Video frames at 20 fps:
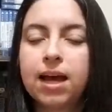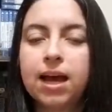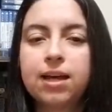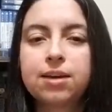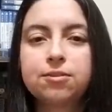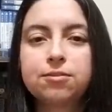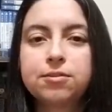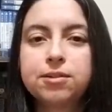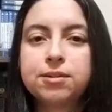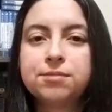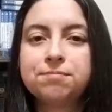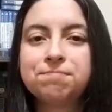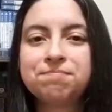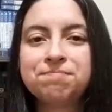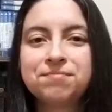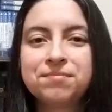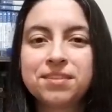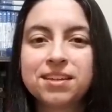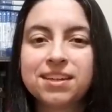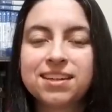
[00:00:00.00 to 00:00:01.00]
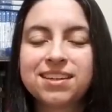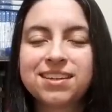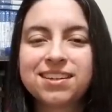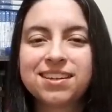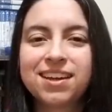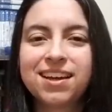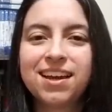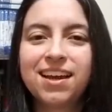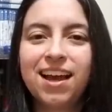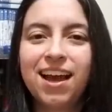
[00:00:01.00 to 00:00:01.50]
I don't know.
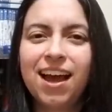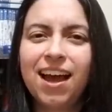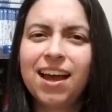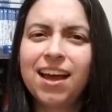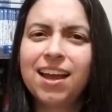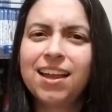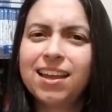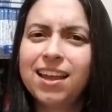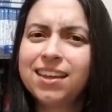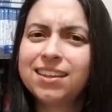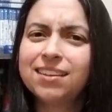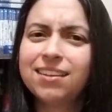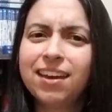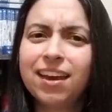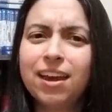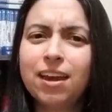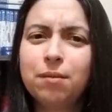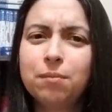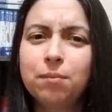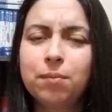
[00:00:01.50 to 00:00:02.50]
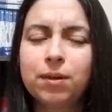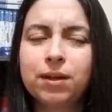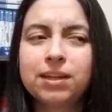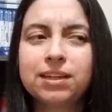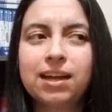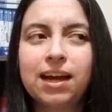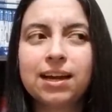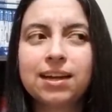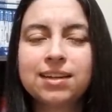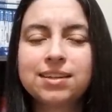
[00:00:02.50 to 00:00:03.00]
Like, I like the game,
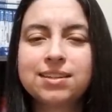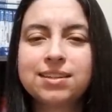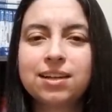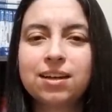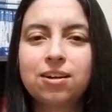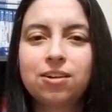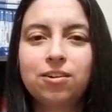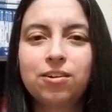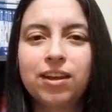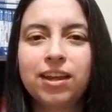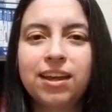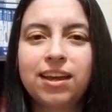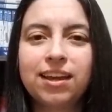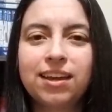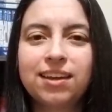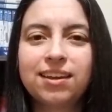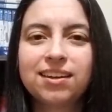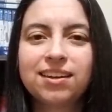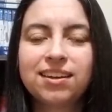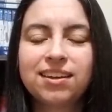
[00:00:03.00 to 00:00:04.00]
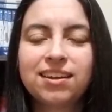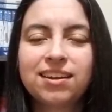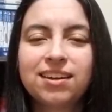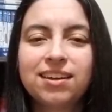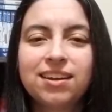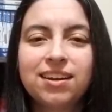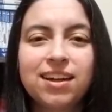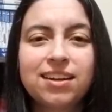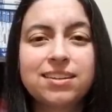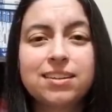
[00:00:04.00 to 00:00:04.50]
but I could tell, like,
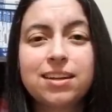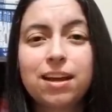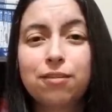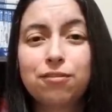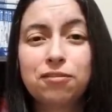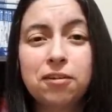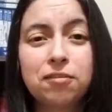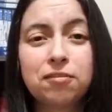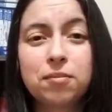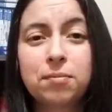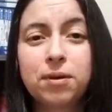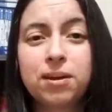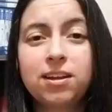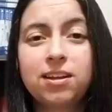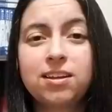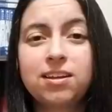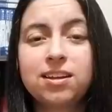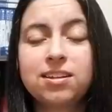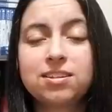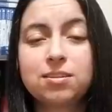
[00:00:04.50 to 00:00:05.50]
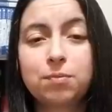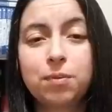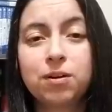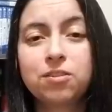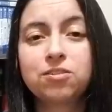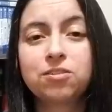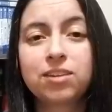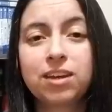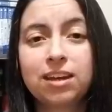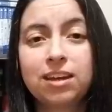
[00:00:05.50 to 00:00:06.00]
it's not for everybody. It's a
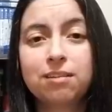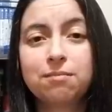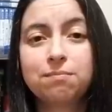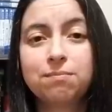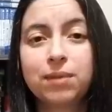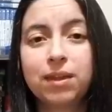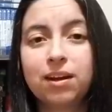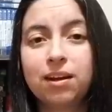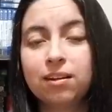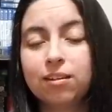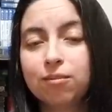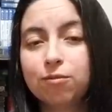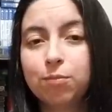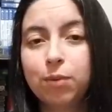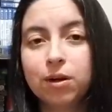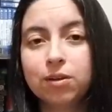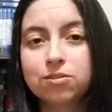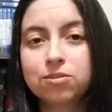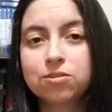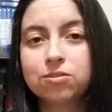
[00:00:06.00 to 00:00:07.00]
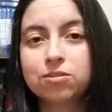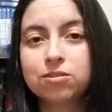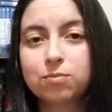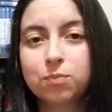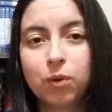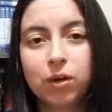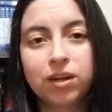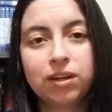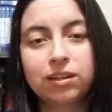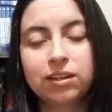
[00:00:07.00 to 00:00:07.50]
puzzle game, and I love puzzles,
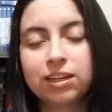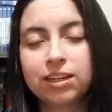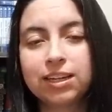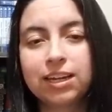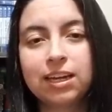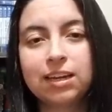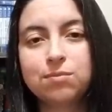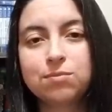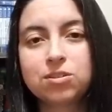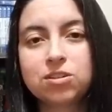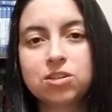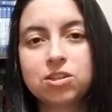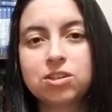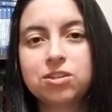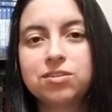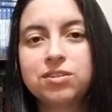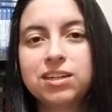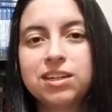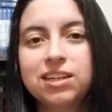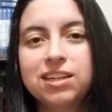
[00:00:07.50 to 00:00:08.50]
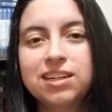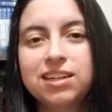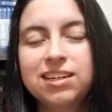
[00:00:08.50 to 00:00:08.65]
point-and-click games. So